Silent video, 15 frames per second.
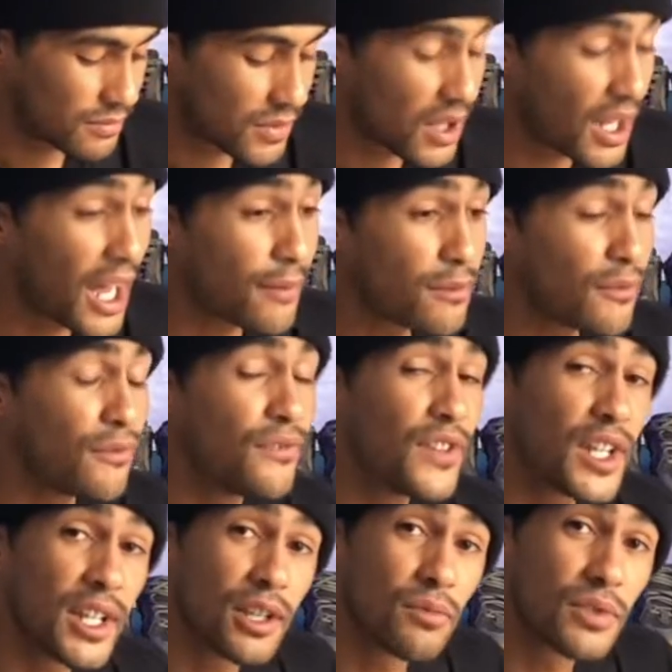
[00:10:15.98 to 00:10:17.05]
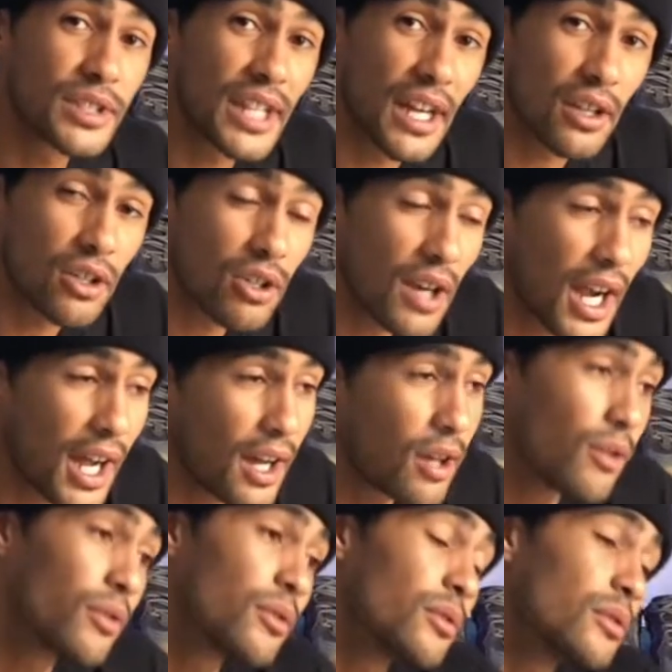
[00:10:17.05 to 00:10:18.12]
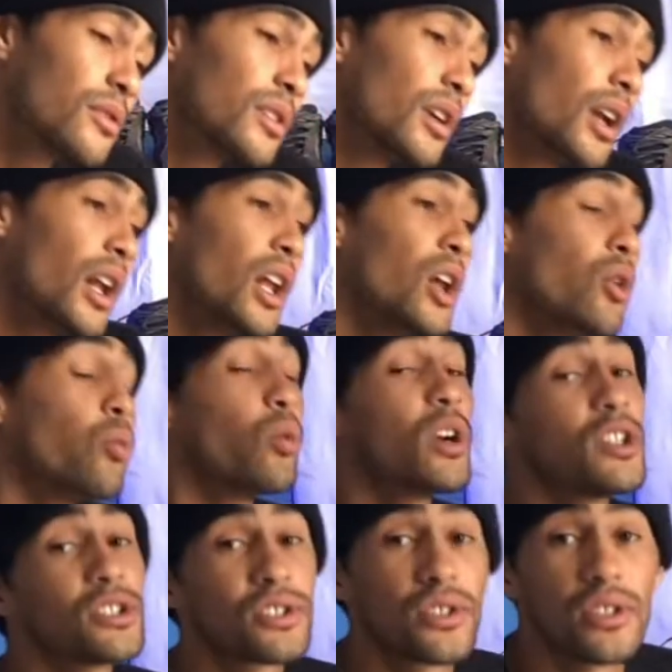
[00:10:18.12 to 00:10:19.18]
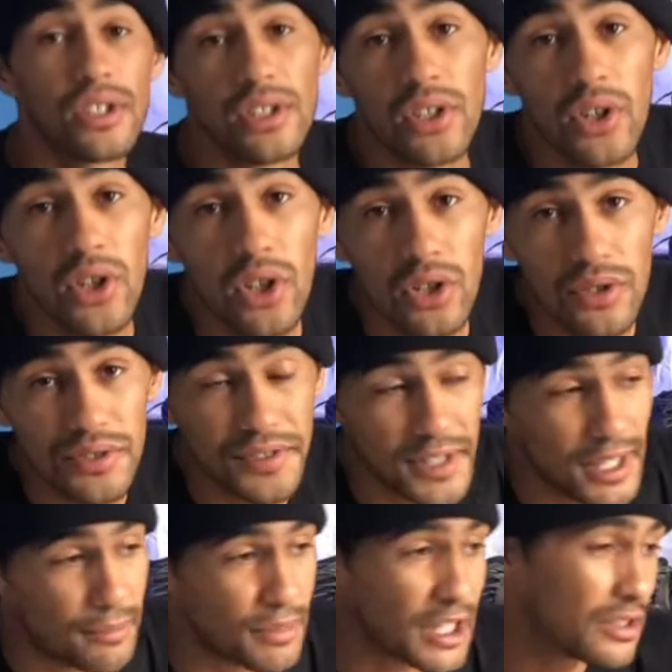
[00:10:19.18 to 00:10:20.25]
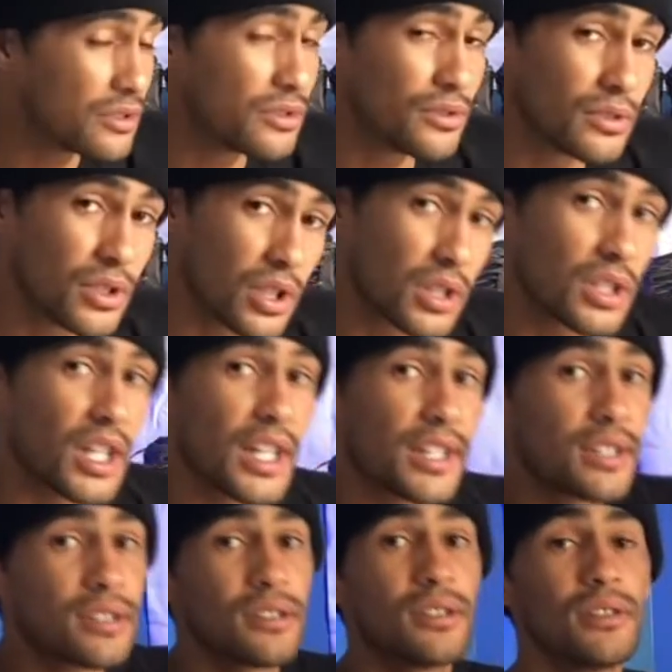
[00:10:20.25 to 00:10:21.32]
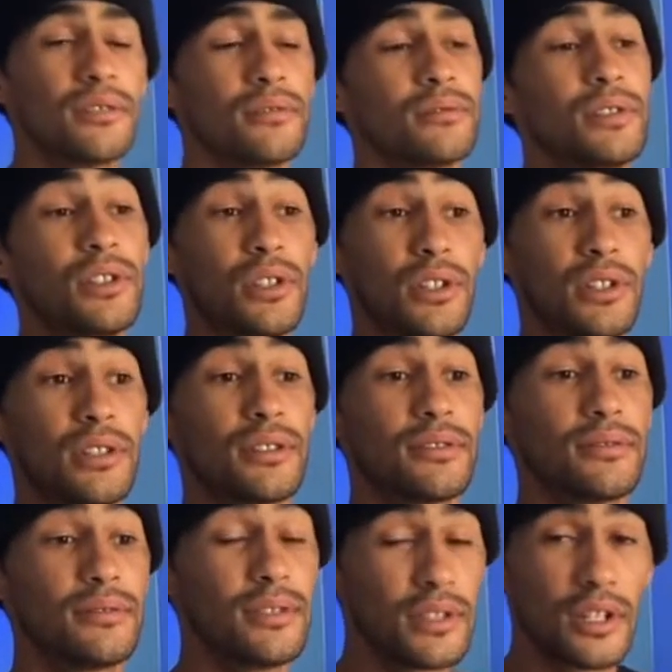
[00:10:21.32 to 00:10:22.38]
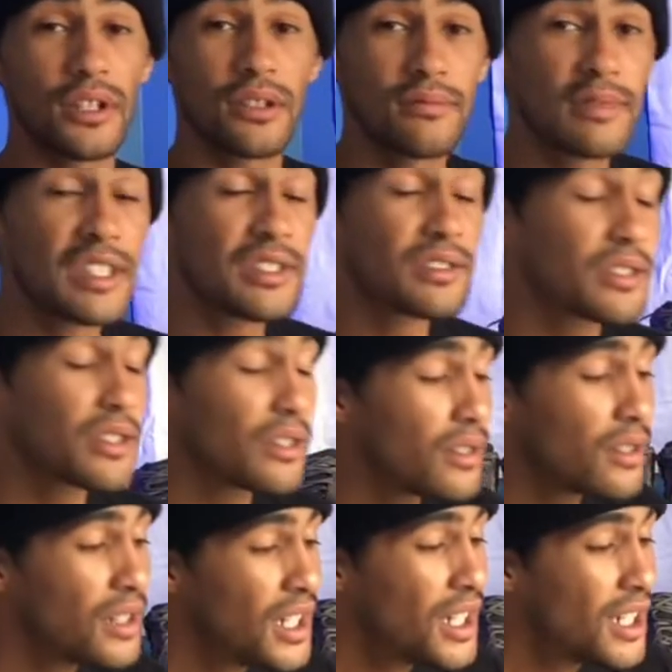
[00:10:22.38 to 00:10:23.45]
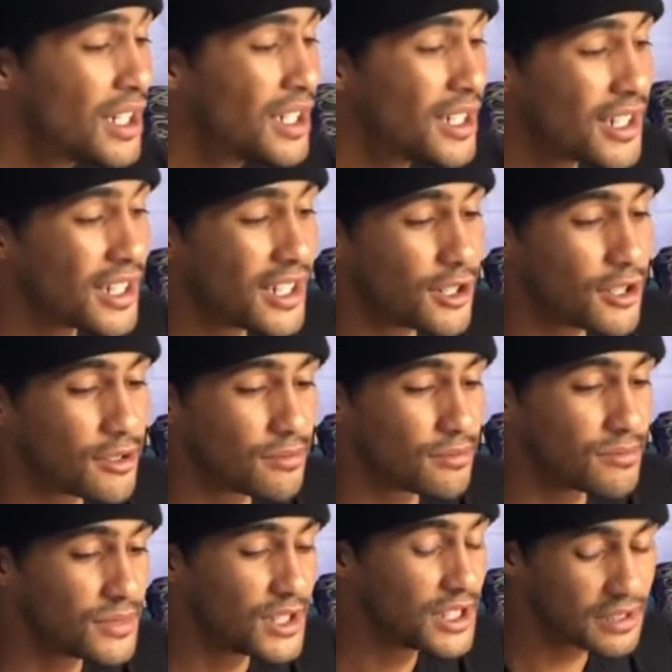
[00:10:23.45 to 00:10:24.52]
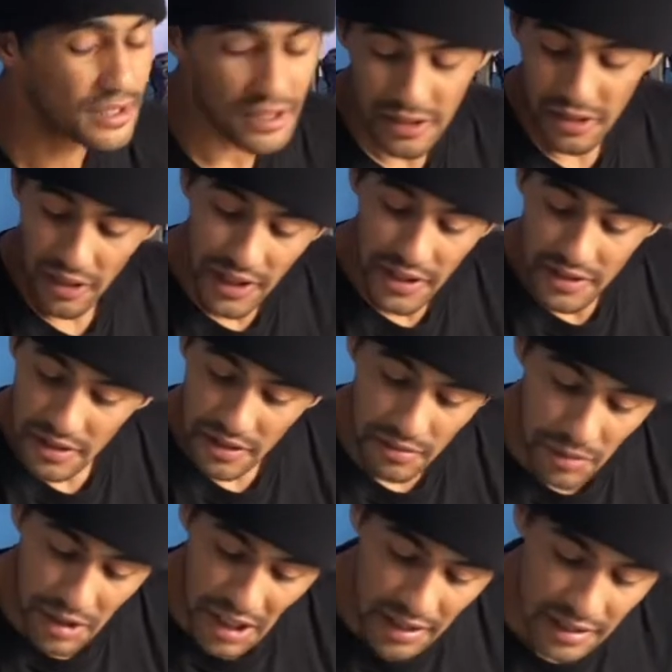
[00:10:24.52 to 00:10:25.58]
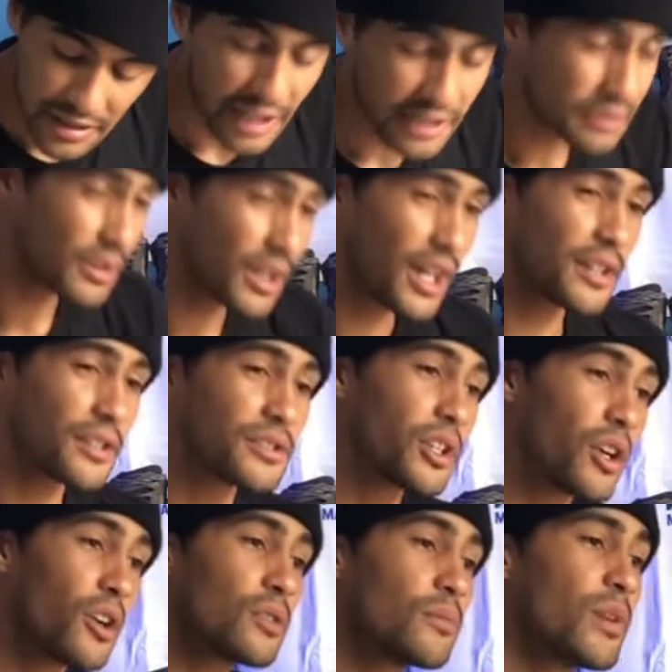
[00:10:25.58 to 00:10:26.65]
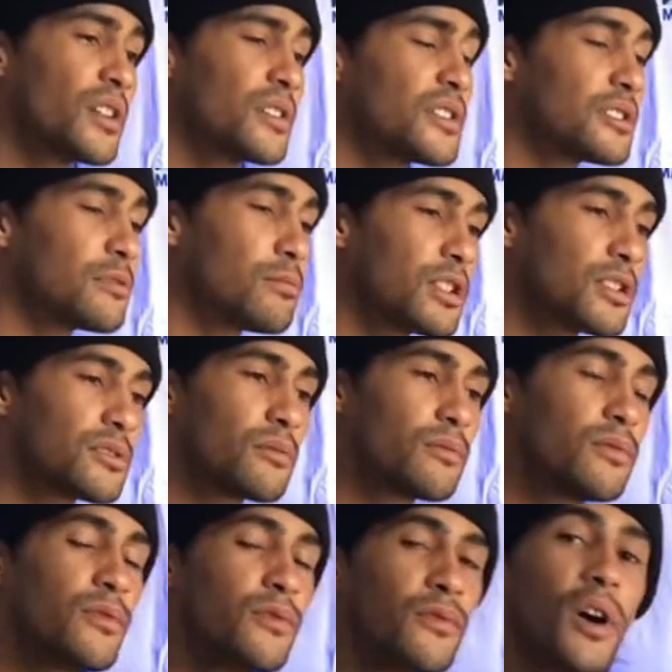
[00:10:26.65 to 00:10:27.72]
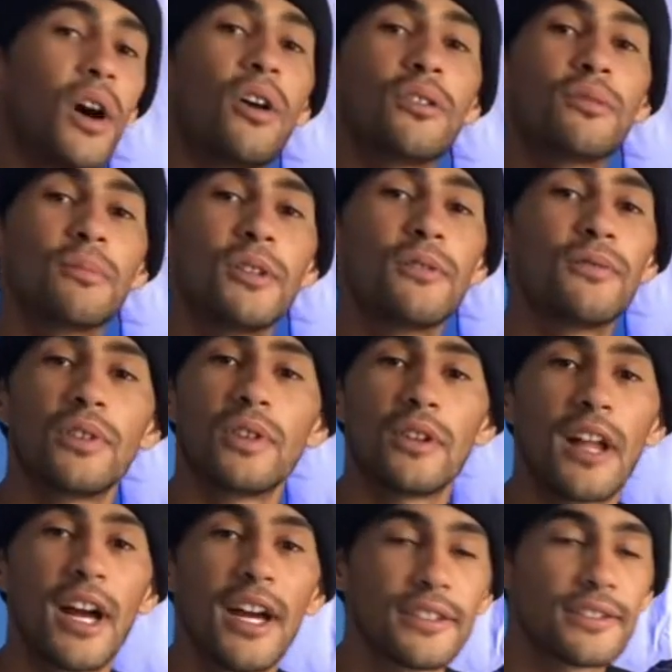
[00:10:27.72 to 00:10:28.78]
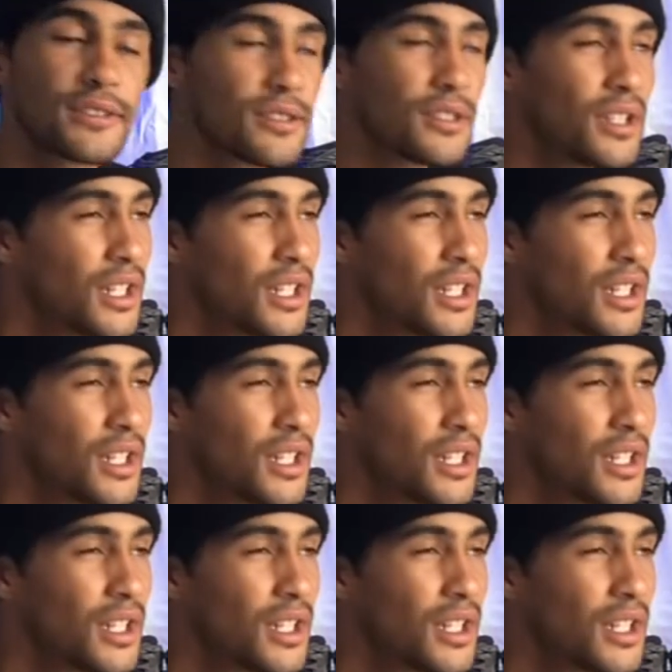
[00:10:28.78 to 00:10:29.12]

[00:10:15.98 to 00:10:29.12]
have to fit in with that crowd or wear certain clothes that makes you look like you're, you know what I mean? So it's crazy to me. That's why I had to talk about this, because if you followed me for the last